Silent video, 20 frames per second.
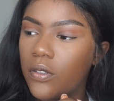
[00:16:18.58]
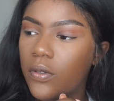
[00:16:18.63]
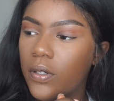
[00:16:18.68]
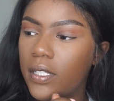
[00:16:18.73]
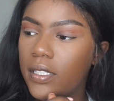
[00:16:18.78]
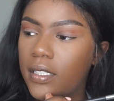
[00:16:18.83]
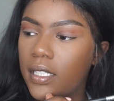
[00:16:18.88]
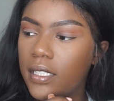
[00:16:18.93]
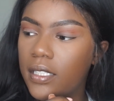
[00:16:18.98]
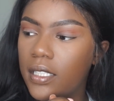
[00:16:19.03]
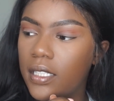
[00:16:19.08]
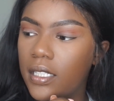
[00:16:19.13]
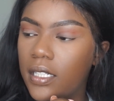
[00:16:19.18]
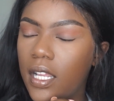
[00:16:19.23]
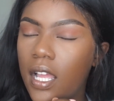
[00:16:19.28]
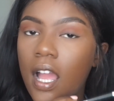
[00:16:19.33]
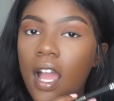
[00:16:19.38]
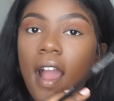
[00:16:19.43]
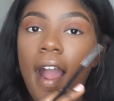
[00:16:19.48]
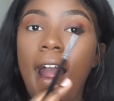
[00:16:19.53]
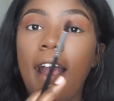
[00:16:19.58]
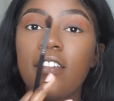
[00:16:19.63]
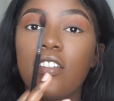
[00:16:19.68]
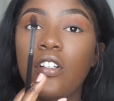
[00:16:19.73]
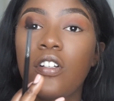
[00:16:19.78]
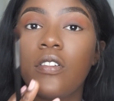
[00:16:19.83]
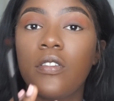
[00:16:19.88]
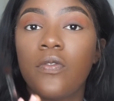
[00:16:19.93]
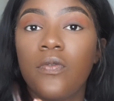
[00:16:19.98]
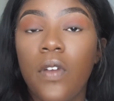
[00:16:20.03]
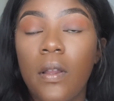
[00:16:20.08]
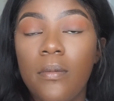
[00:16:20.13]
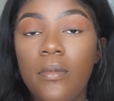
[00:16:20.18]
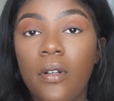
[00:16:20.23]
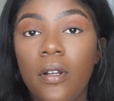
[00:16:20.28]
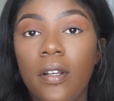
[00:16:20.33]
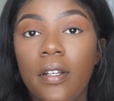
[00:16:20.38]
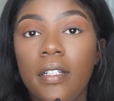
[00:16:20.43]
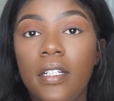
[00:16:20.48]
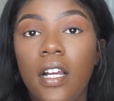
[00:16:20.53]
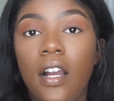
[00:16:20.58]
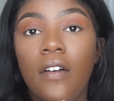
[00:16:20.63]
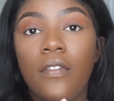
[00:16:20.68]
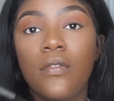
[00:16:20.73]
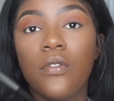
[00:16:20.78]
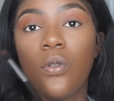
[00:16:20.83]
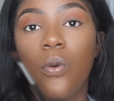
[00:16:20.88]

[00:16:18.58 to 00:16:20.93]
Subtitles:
or 2016. I started February of